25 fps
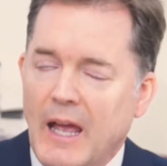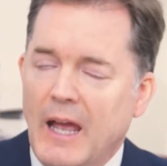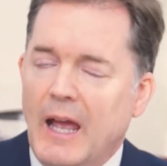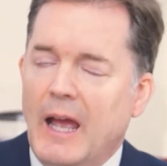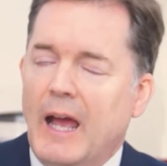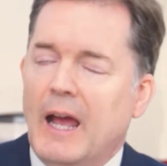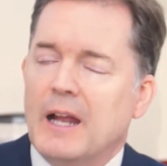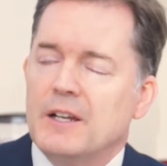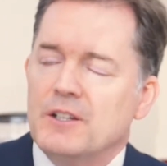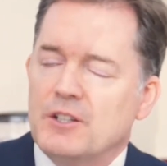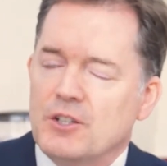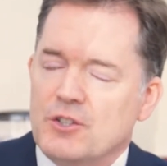
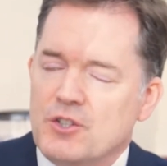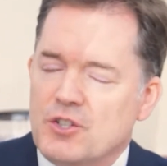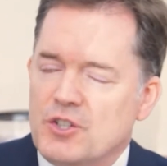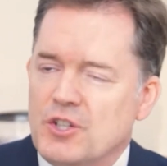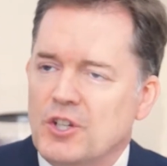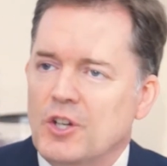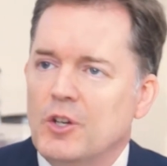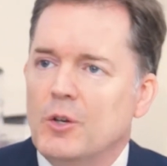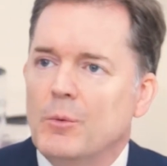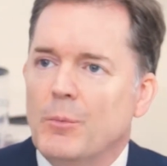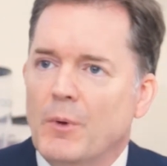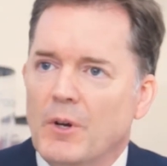and
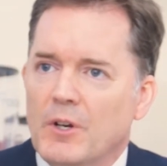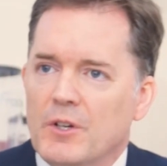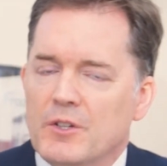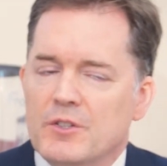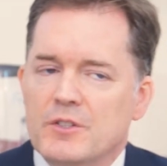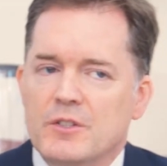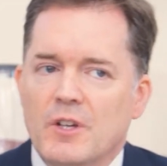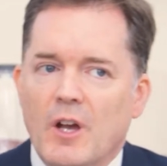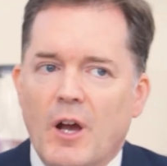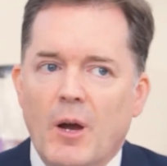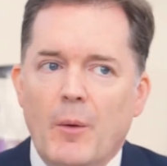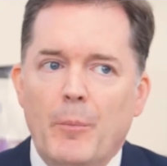
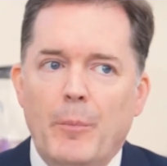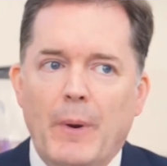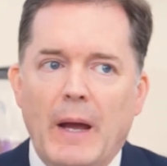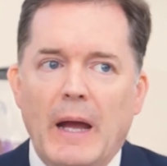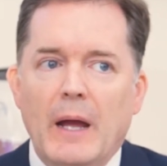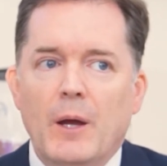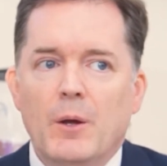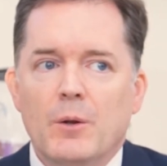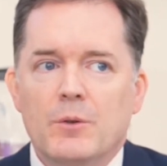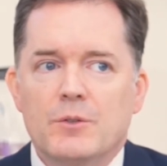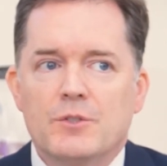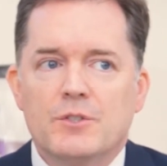consumers
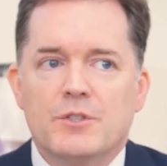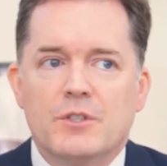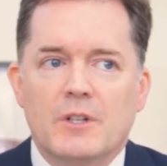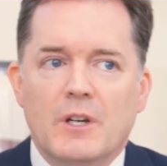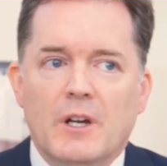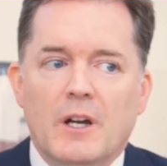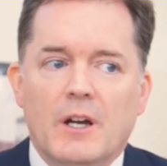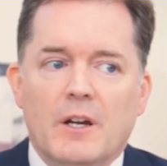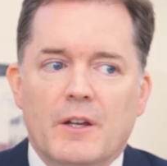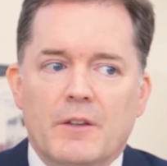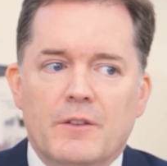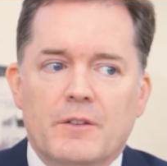about
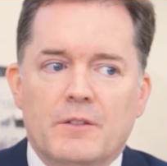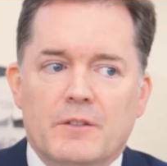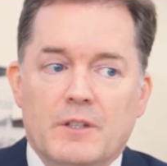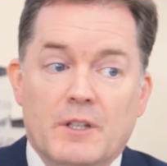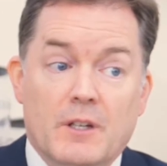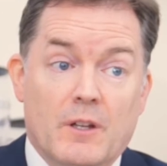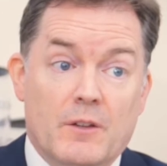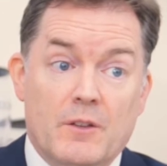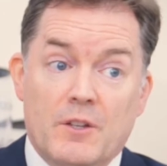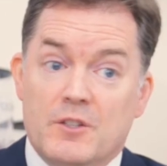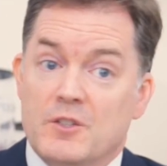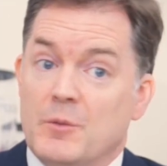
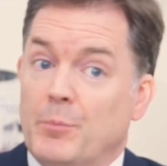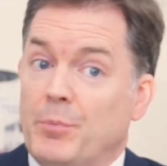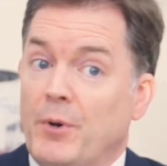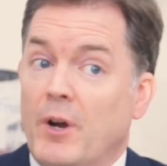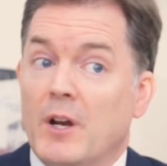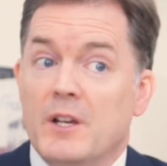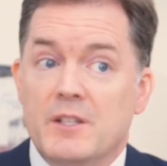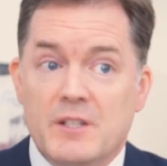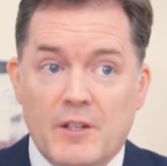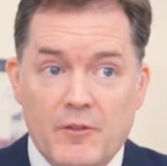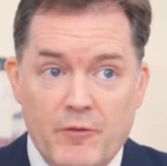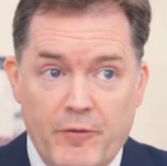the
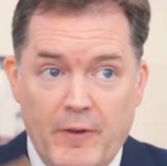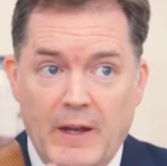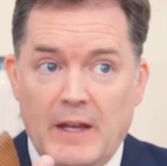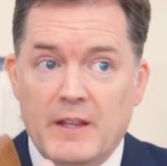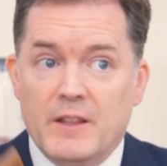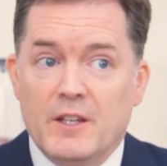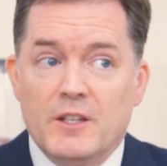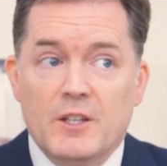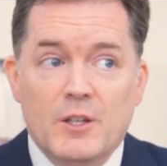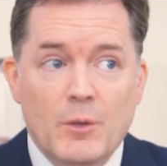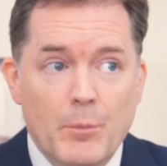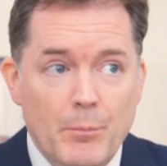surprising fact
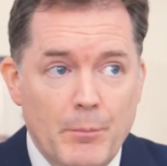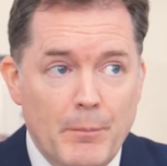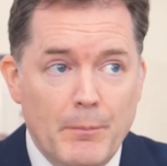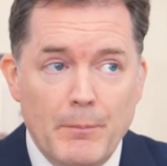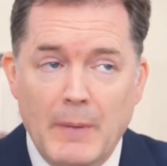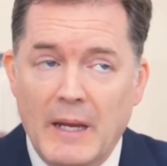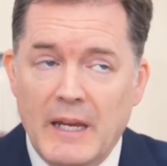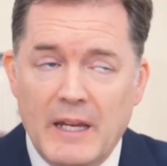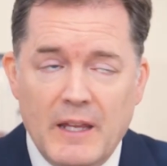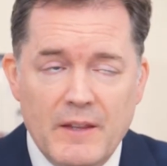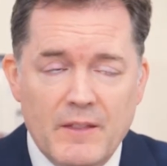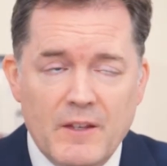that you're
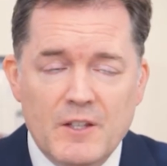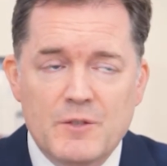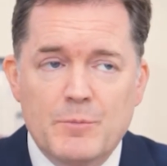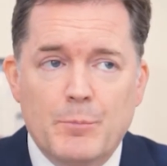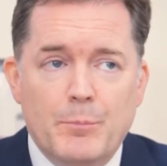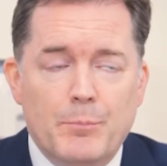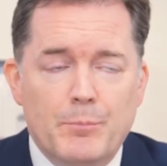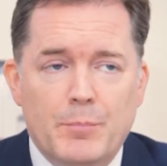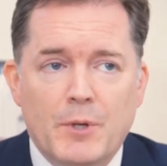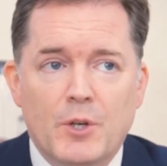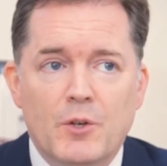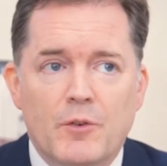making this
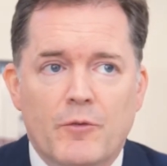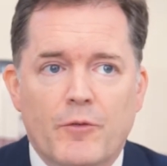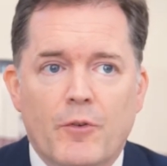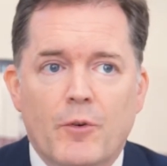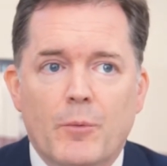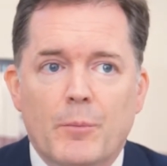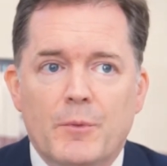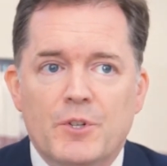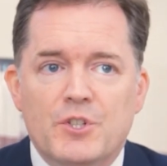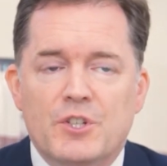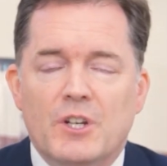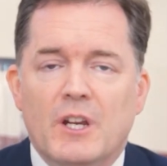beautiful
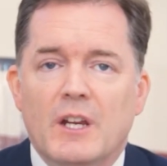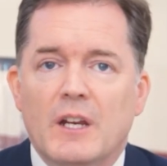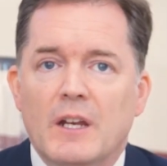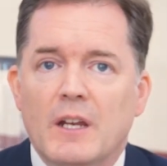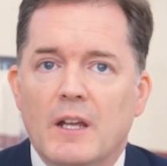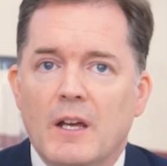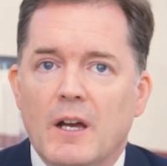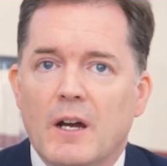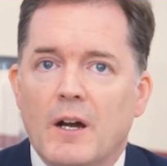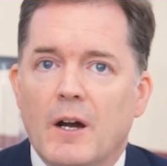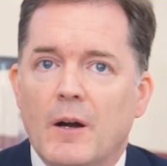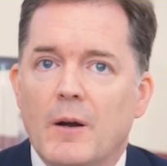
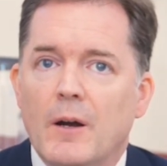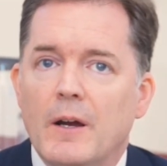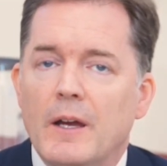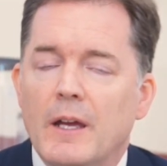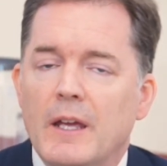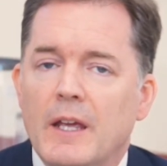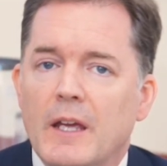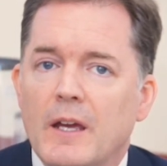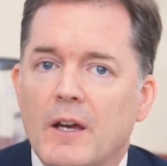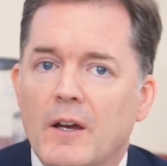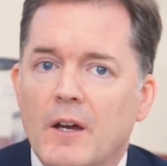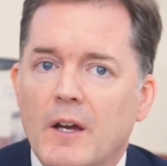machine
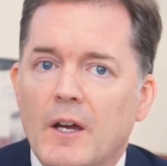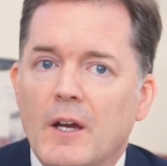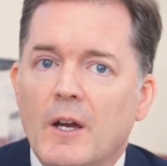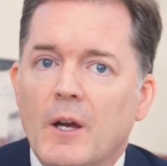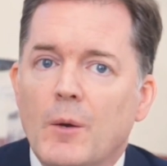here,